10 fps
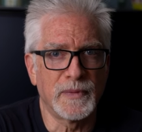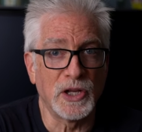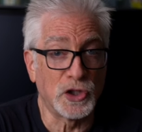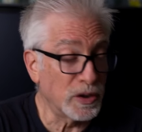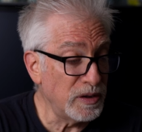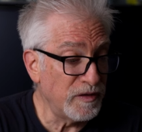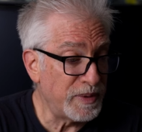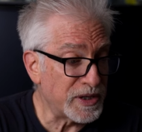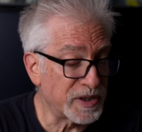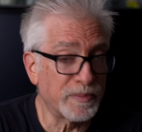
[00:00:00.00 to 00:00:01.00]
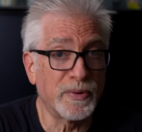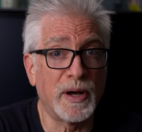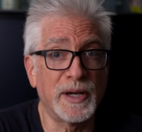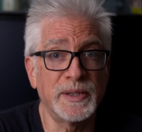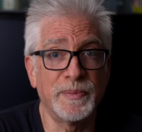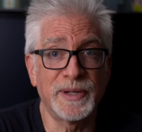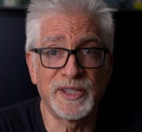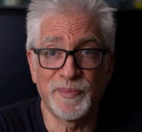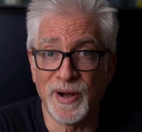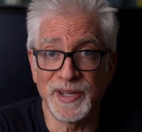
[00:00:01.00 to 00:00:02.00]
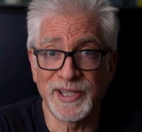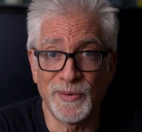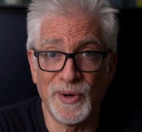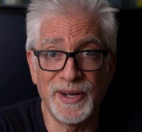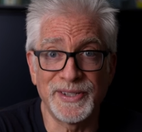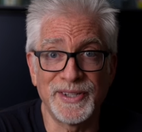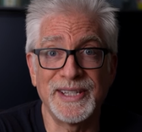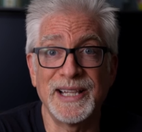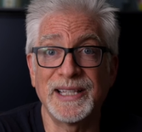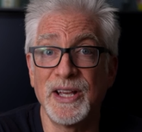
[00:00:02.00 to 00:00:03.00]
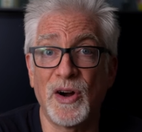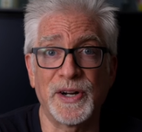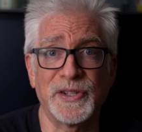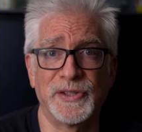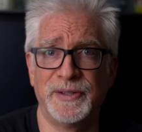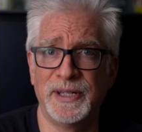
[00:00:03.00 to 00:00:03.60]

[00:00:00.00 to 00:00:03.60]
It shouldn't have been a surprise, but surprised I was to see that the artists who